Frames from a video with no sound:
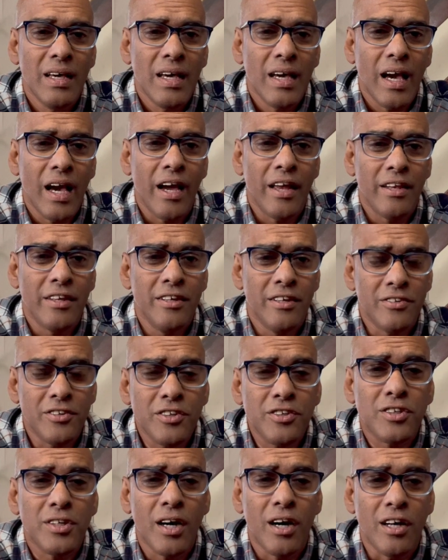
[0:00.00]
and here's a
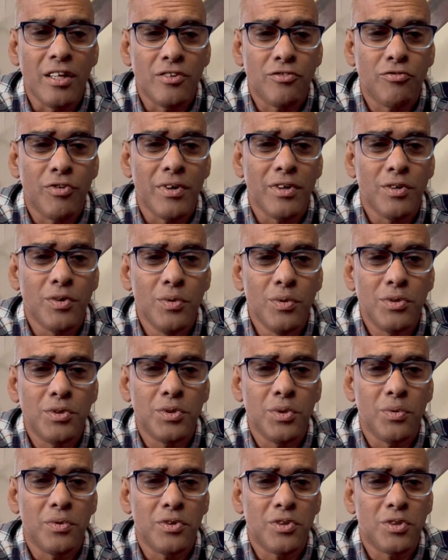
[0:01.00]
chance for you
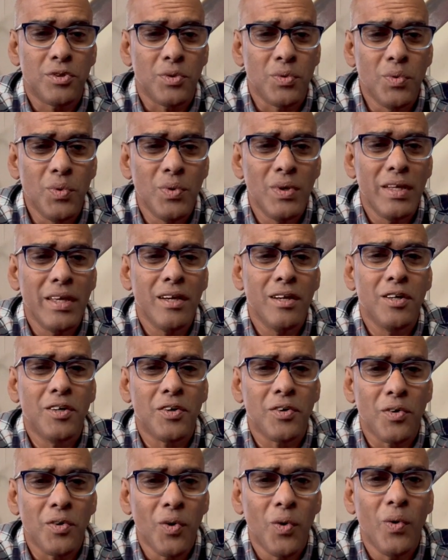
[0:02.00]
to truly
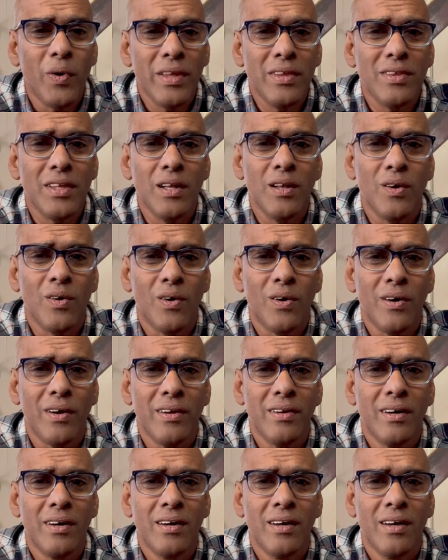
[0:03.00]
grow in the
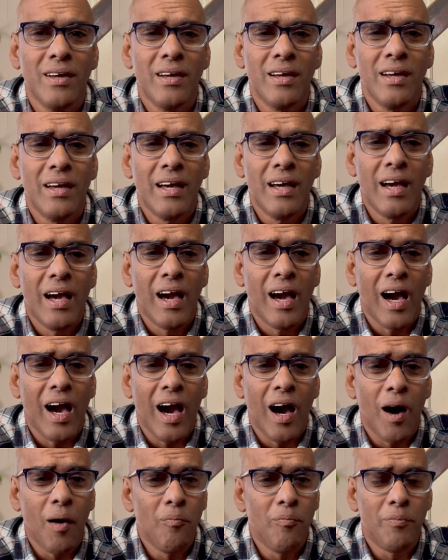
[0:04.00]
Lord
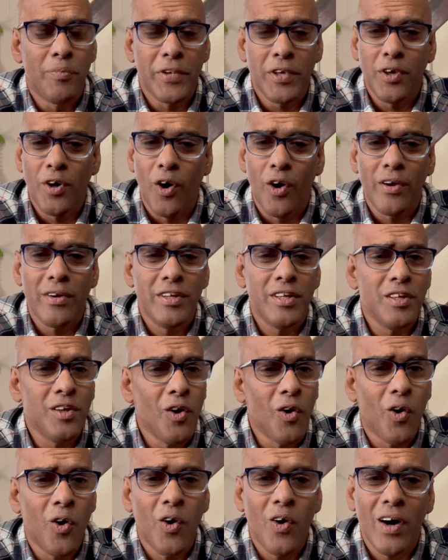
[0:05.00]
beyond
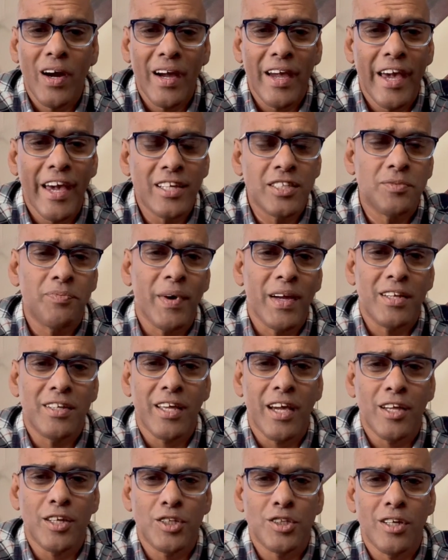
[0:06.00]
your
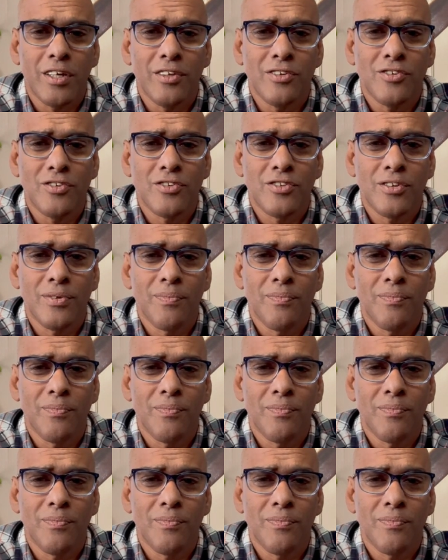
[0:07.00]
expectations.